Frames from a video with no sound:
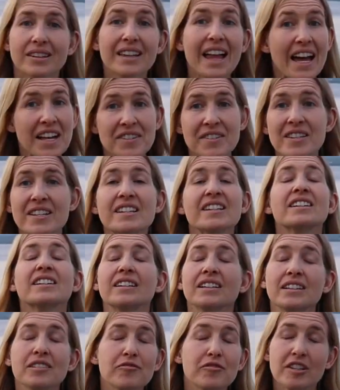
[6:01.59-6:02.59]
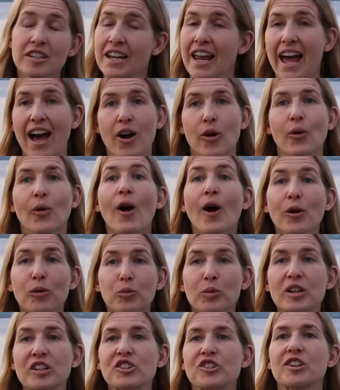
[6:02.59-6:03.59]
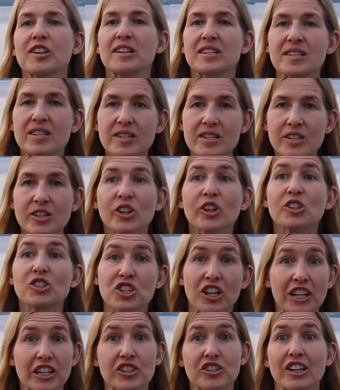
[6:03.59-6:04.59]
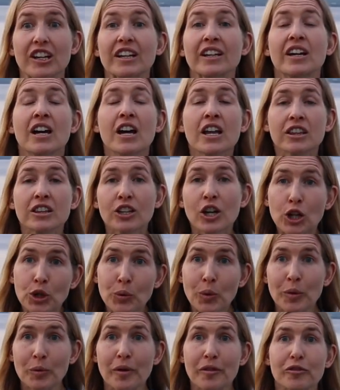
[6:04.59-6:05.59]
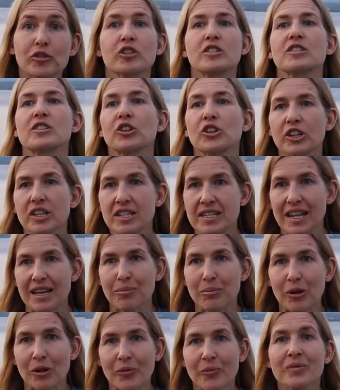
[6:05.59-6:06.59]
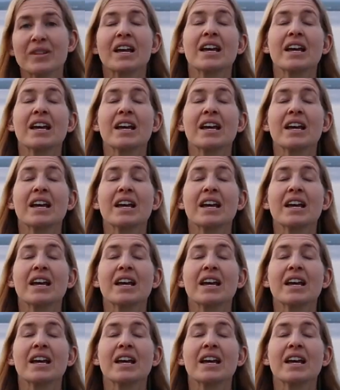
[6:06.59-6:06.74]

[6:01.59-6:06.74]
Lastly, even now, our region is still changing. The Ottawa River is a good example.